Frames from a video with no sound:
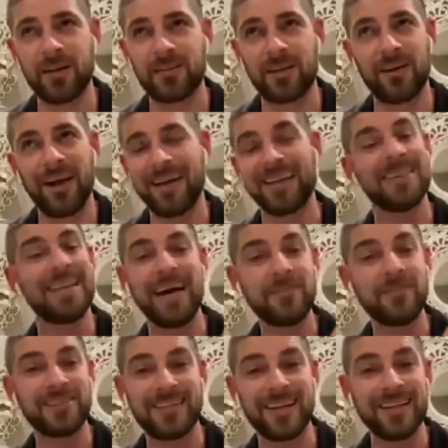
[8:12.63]
there had a lot of
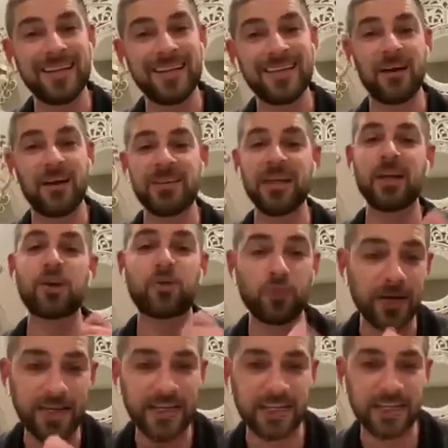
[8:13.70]
studies on the
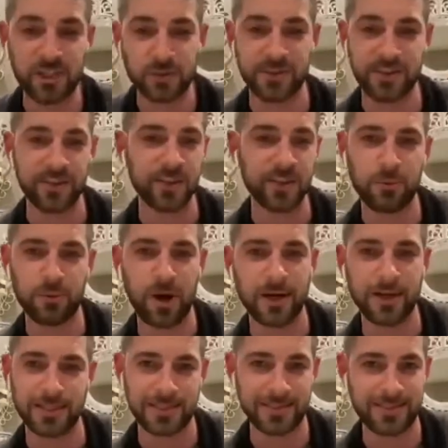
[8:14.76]
ingredients within their
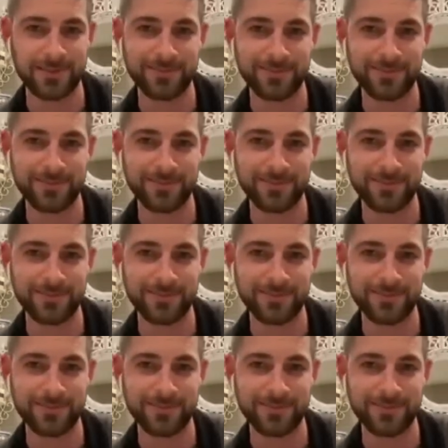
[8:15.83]
products.